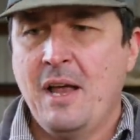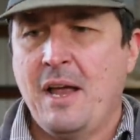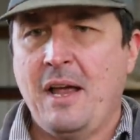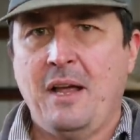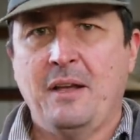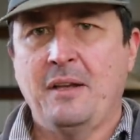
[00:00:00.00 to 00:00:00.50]

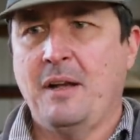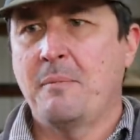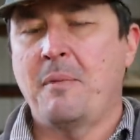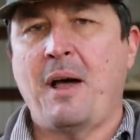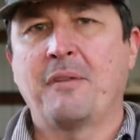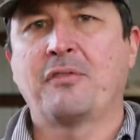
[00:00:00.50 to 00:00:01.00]
And
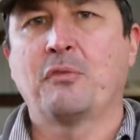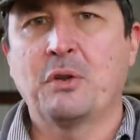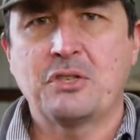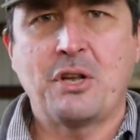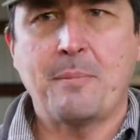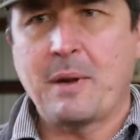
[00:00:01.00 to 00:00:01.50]
um, I've
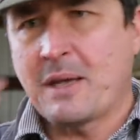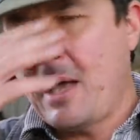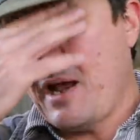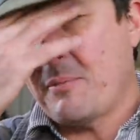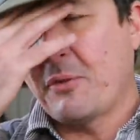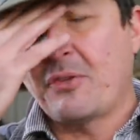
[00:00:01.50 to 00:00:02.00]
switched up my
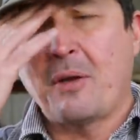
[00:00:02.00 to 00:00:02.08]
cameras.